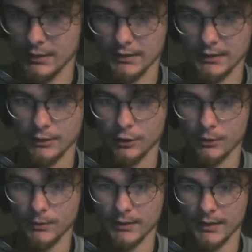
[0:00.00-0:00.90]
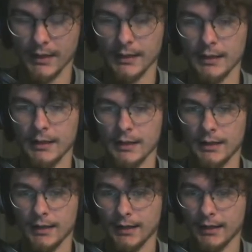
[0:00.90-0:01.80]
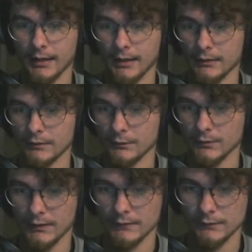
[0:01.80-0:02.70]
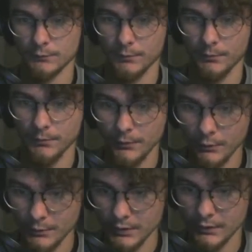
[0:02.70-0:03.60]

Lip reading: hit OK. And not synced from Adobe,